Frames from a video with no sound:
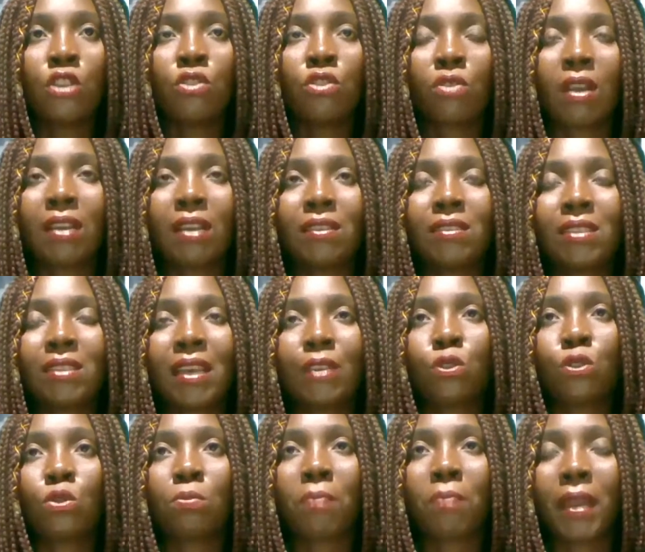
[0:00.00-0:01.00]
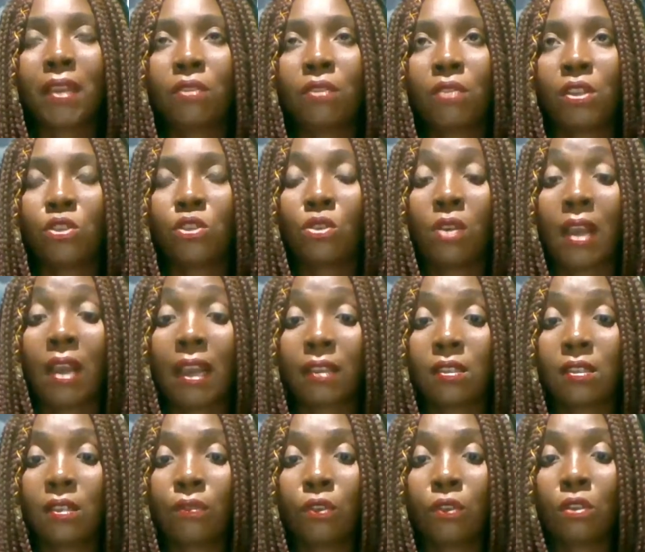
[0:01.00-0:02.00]
You can decide to migrate your
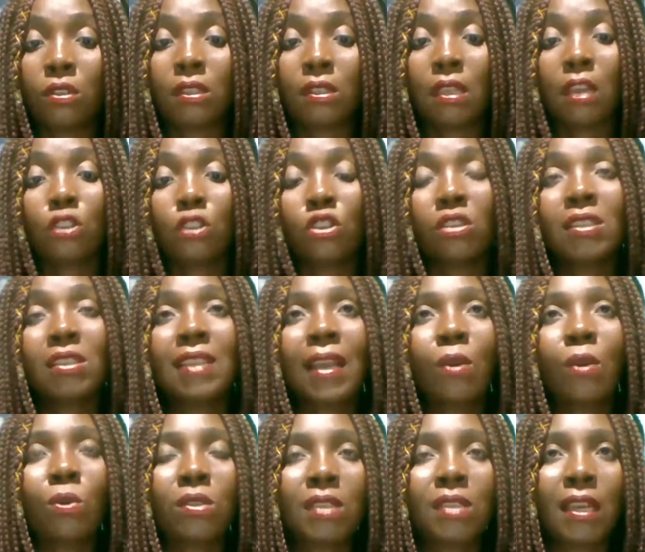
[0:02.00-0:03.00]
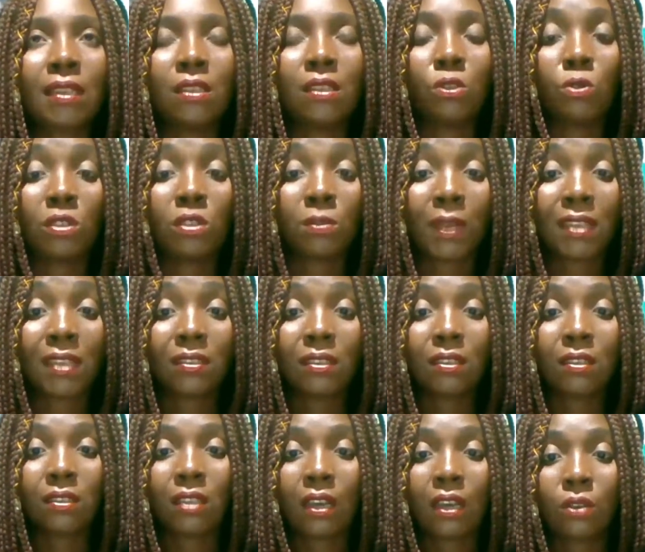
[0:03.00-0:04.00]
active contact, just like what I did with my
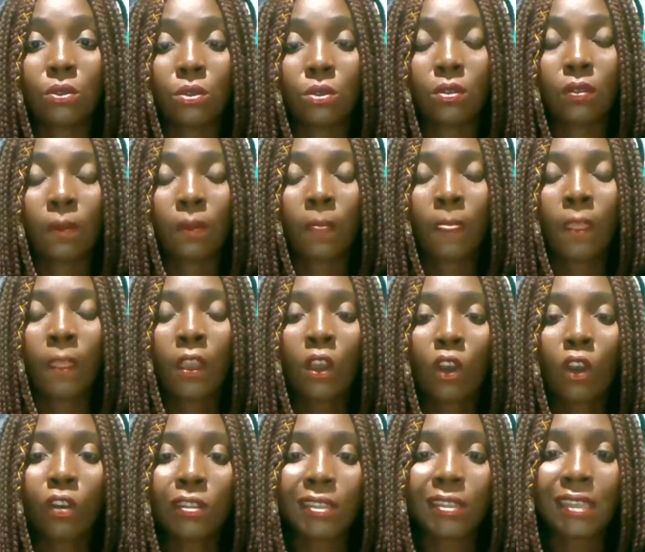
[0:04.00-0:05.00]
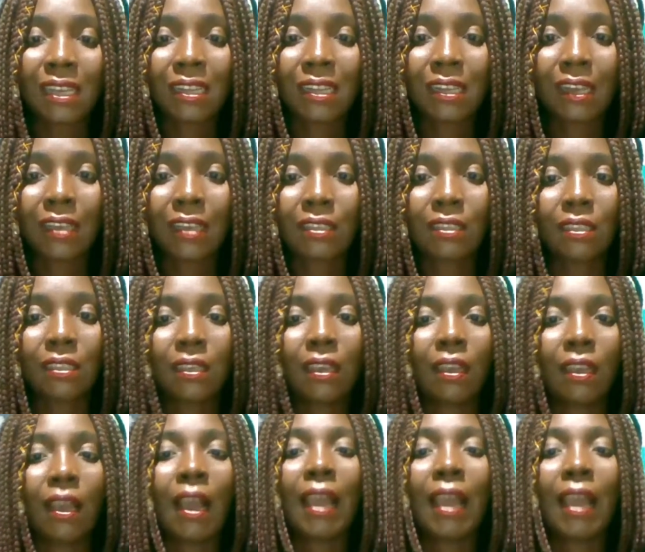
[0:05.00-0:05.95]
6,000 contact last year.